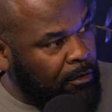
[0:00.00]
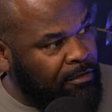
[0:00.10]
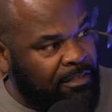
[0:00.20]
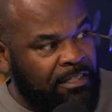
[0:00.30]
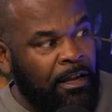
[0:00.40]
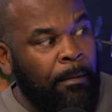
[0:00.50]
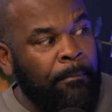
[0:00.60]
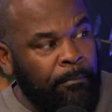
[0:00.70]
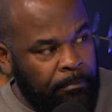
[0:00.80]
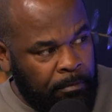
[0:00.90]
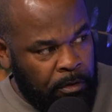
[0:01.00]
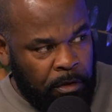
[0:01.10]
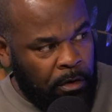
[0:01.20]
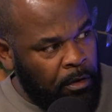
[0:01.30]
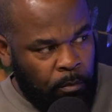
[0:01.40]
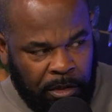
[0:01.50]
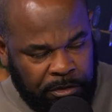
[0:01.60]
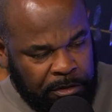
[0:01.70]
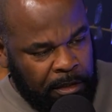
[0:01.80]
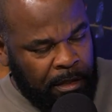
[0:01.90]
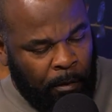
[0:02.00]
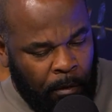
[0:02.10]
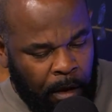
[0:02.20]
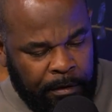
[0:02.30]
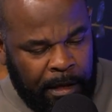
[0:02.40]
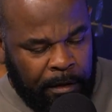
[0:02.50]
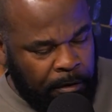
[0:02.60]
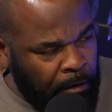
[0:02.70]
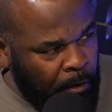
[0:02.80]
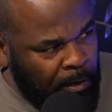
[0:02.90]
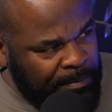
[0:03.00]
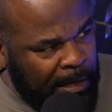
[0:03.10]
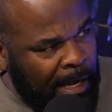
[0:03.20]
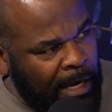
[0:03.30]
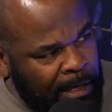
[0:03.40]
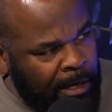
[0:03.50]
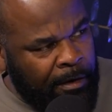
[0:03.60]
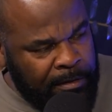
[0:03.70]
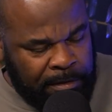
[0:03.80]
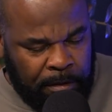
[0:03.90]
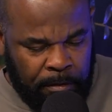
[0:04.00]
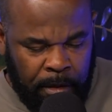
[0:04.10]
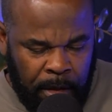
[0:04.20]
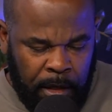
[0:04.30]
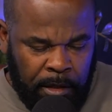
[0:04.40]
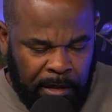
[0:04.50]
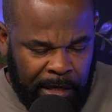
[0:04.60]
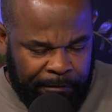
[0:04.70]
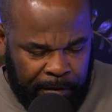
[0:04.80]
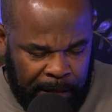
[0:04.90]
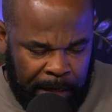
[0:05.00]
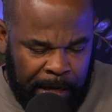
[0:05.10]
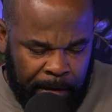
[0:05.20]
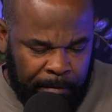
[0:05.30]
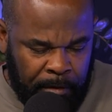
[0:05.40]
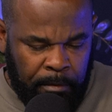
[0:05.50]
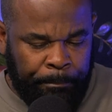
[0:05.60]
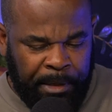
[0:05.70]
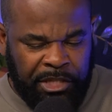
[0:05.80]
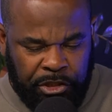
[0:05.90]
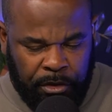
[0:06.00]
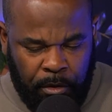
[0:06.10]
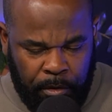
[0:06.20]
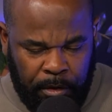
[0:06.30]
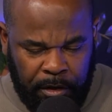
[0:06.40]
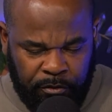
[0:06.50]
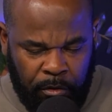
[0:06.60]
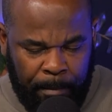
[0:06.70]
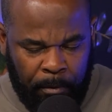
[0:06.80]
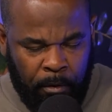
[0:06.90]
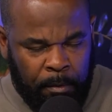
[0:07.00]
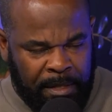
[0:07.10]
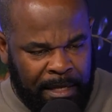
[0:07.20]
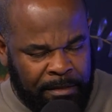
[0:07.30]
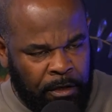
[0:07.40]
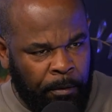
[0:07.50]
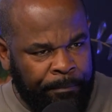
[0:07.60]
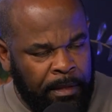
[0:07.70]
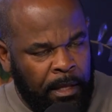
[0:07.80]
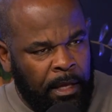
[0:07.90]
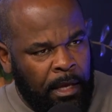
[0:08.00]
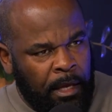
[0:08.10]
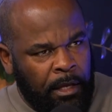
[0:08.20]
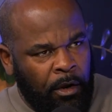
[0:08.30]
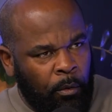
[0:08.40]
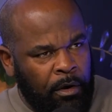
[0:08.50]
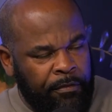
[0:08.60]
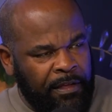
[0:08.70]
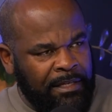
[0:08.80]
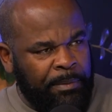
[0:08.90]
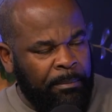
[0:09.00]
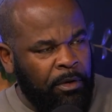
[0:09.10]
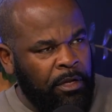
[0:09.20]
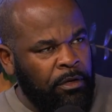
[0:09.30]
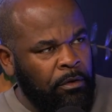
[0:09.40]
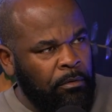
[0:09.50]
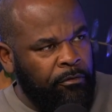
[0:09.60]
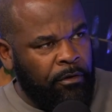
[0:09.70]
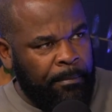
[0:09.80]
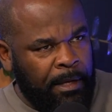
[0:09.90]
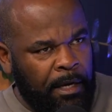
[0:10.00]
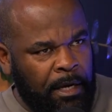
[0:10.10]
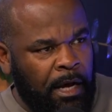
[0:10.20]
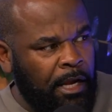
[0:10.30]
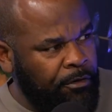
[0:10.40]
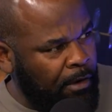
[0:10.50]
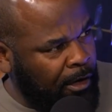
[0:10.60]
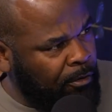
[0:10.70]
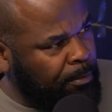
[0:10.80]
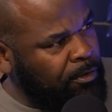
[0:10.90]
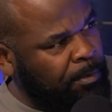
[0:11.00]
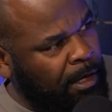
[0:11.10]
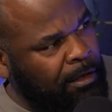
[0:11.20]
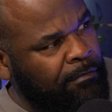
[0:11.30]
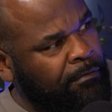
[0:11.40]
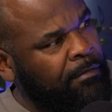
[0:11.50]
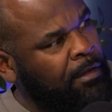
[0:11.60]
There's something, once you tear that wall down, you don't know what's behind there. And so you definitely got to budget accordingly is where I'm going with that. So, what are things people can do from a contractor perspective?